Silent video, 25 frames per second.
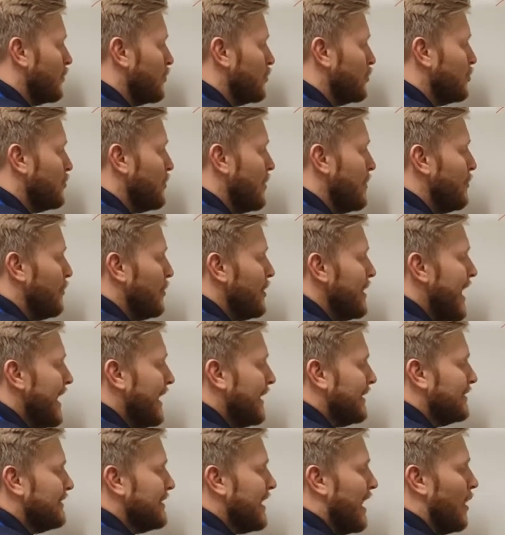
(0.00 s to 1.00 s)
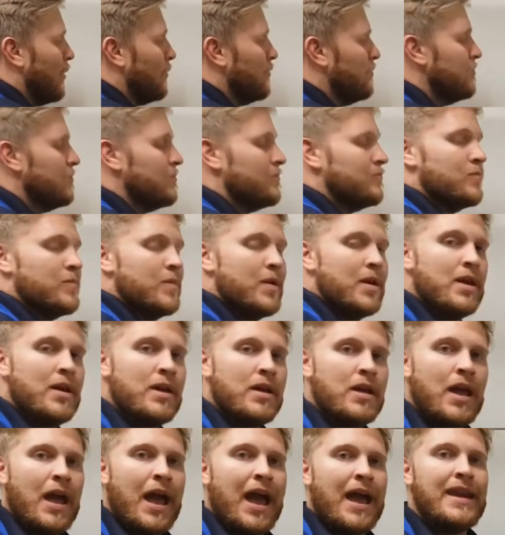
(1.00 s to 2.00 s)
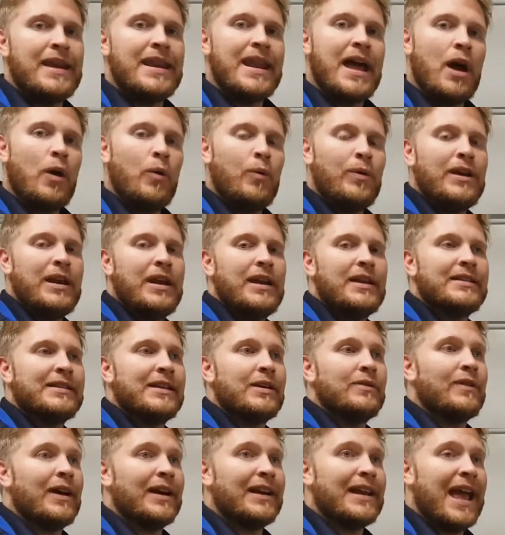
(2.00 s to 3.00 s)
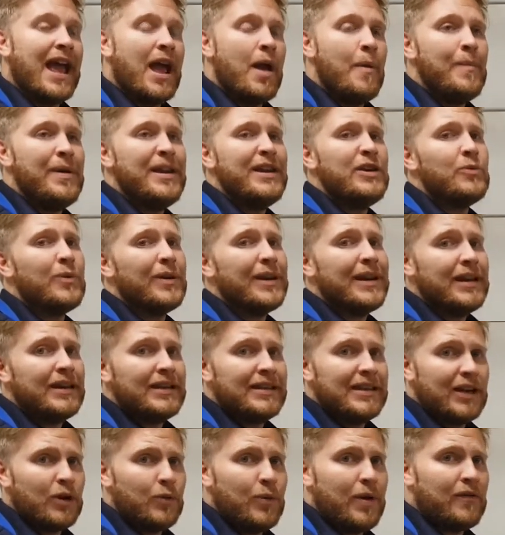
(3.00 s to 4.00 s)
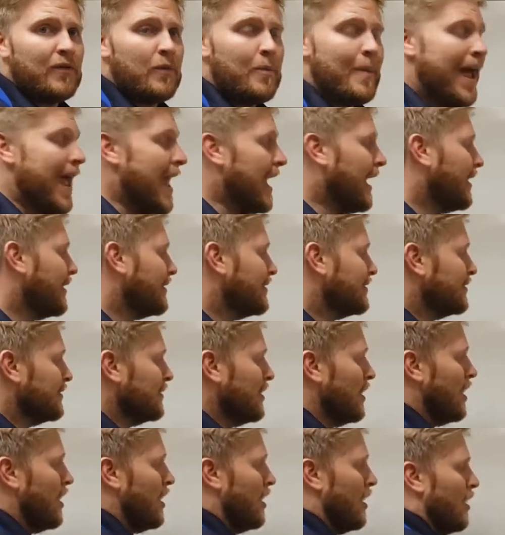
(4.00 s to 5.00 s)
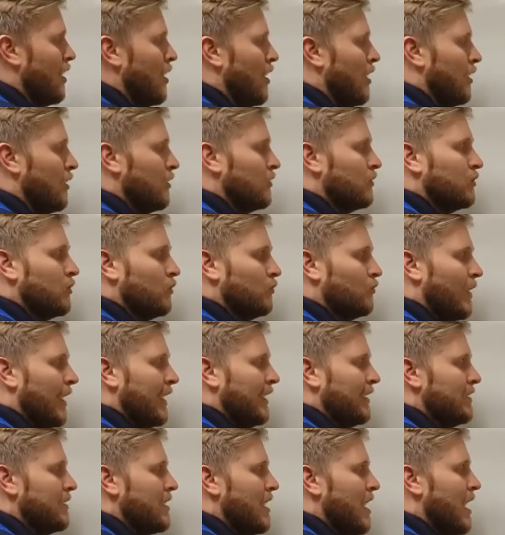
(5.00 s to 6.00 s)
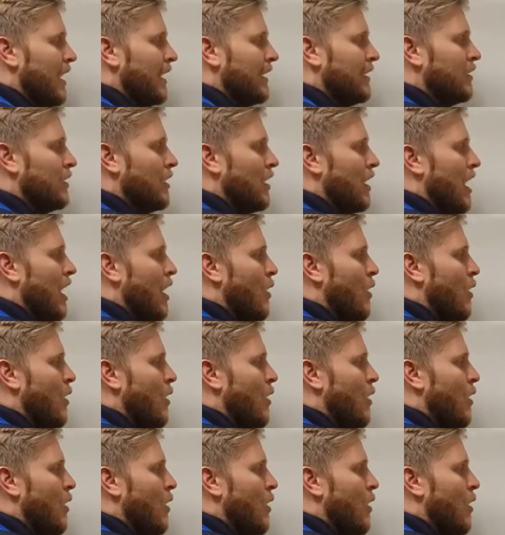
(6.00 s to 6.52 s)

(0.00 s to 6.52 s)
So we put an x down. And now we need to say, right, how many do I need to take away from x to write 9?